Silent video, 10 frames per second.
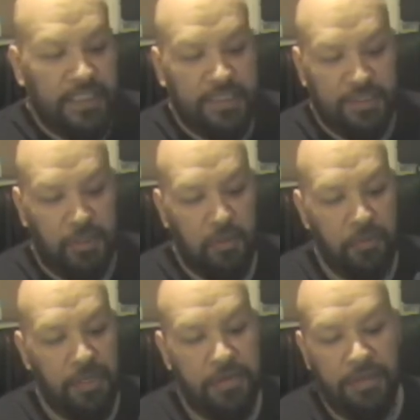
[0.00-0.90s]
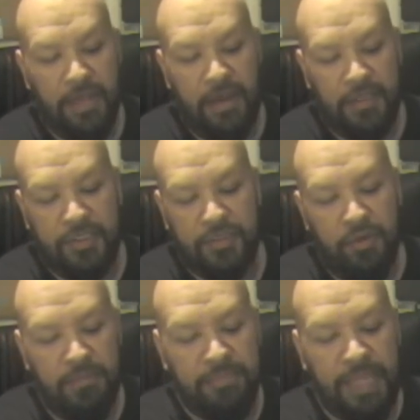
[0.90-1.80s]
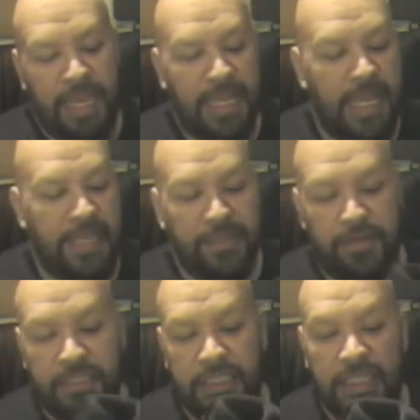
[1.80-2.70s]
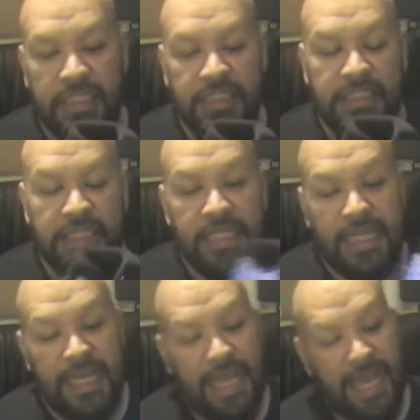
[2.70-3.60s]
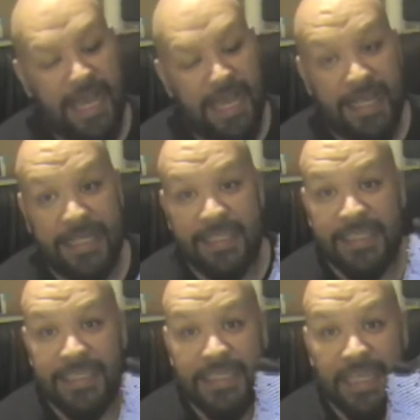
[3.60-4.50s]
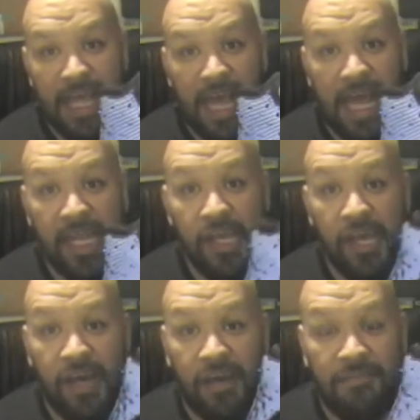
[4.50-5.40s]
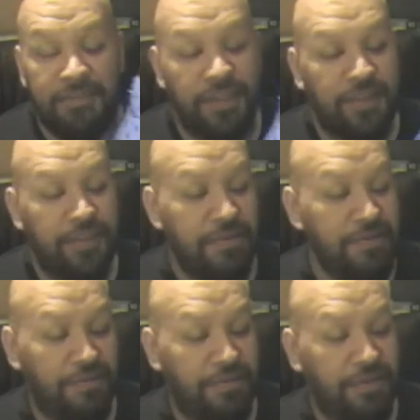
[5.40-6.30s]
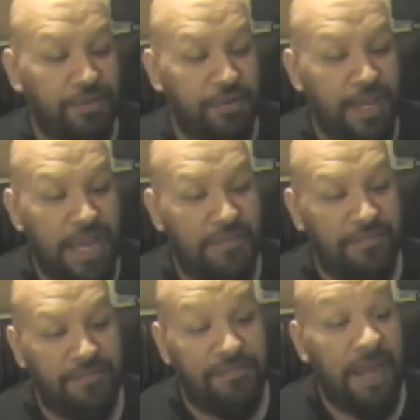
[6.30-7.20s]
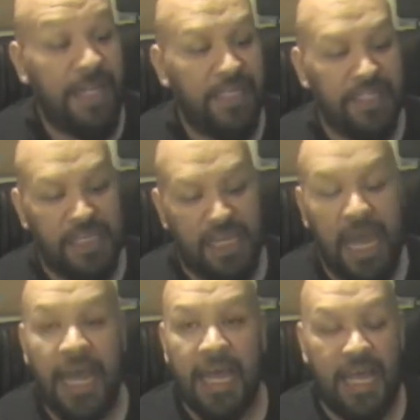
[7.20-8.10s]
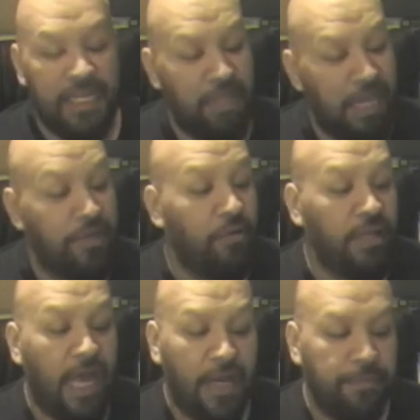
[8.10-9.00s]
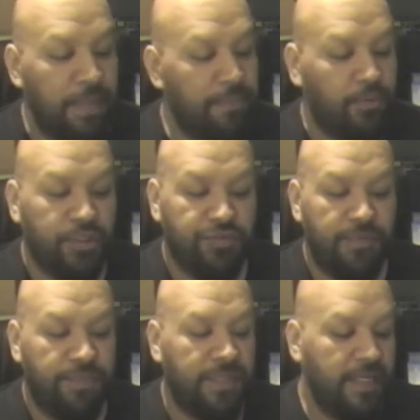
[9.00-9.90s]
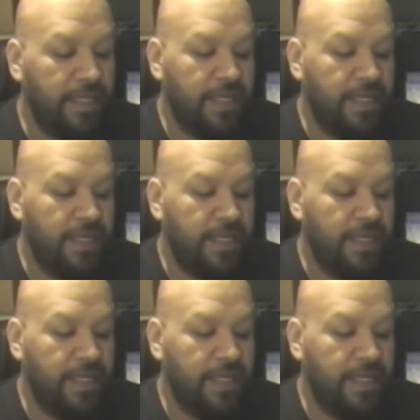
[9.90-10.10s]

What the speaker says: So here they are, the Jordan Black Cat 13s. And I love the, you know, the 3M, finally. I know a lot of people were tripping